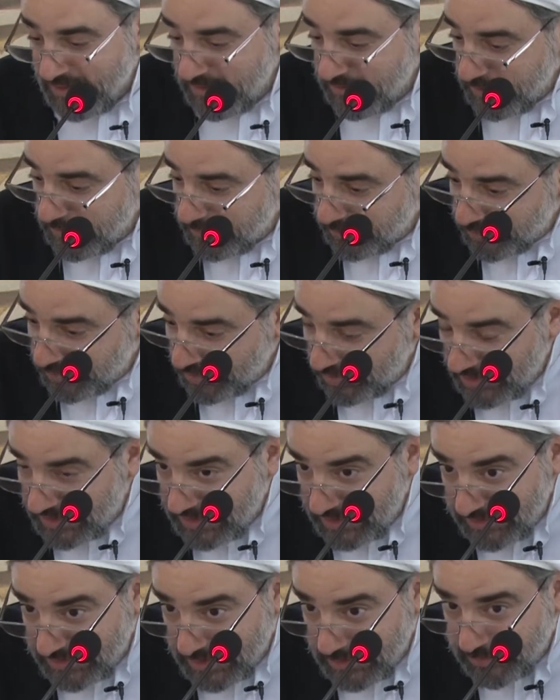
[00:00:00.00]

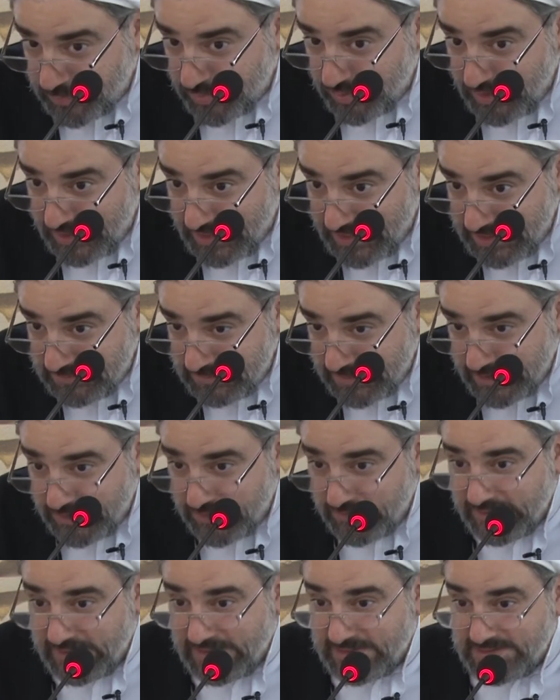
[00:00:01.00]
the
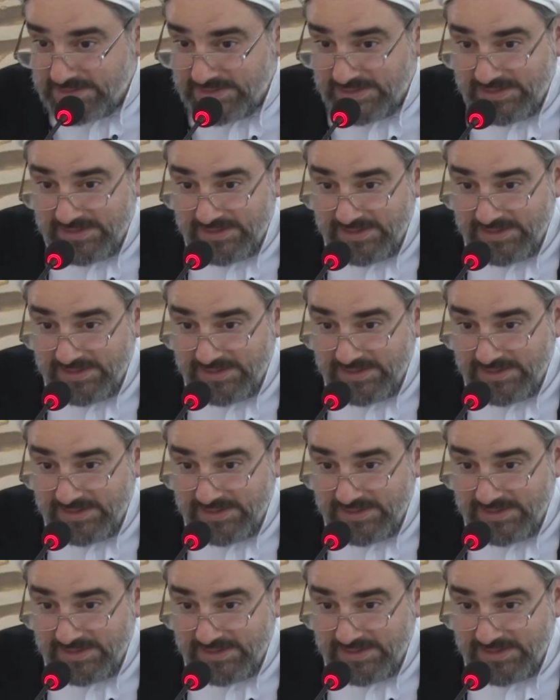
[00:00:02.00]
preliminaries,